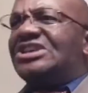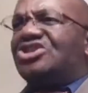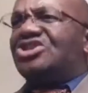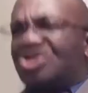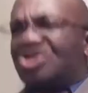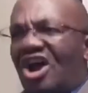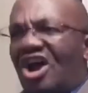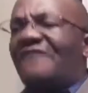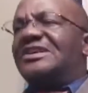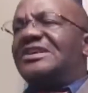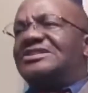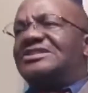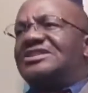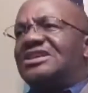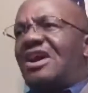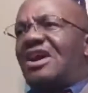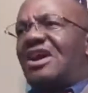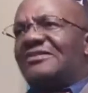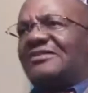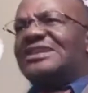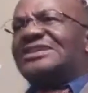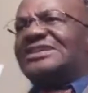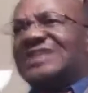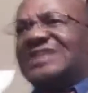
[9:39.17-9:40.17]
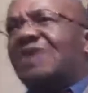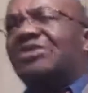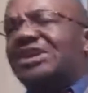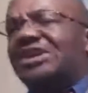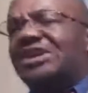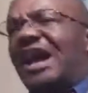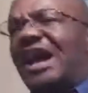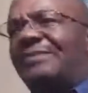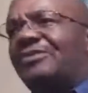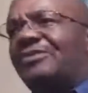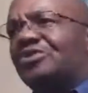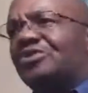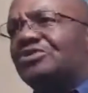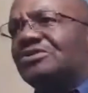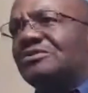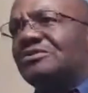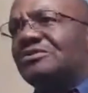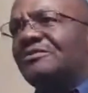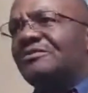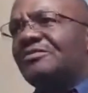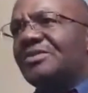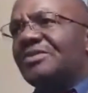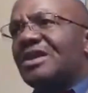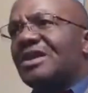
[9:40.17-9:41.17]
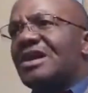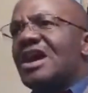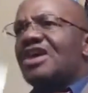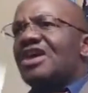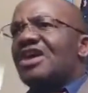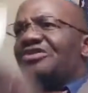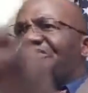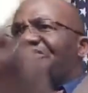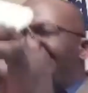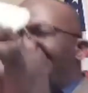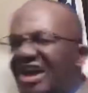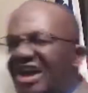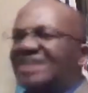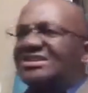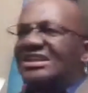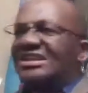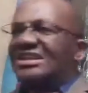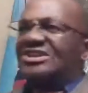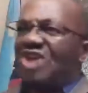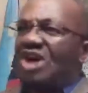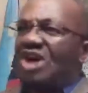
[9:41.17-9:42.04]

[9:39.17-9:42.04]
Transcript: the sovereignty of the Southern Cameroon. This is a